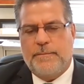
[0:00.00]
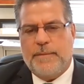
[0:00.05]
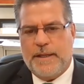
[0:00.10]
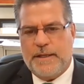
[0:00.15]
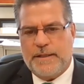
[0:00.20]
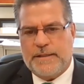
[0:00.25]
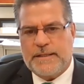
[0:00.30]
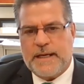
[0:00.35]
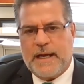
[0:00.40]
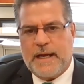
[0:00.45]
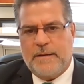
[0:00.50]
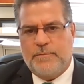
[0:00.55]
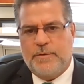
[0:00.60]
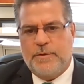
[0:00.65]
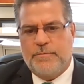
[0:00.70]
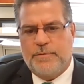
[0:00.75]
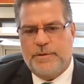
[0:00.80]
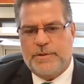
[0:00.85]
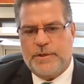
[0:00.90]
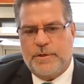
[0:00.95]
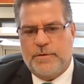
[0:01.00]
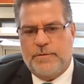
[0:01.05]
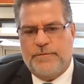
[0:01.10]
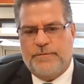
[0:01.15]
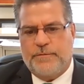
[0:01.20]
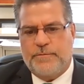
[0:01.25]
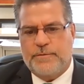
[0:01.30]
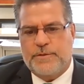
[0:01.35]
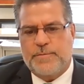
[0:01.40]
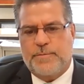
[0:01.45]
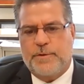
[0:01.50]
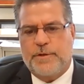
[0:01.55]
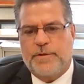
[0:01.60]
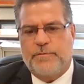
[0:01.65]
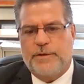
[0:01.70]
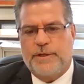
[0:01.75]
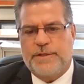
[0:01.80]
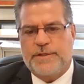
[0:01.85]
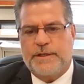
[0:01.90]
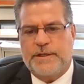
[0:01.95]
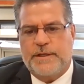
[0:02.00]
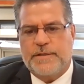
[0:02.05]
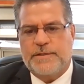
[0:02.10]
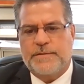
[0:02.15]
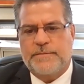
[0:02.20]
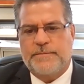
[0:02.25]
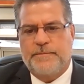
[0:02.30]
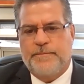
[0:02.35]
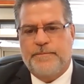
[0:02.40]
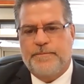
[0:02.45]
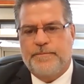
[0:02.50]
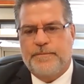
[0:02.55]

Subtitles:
by the time we return from spring recess.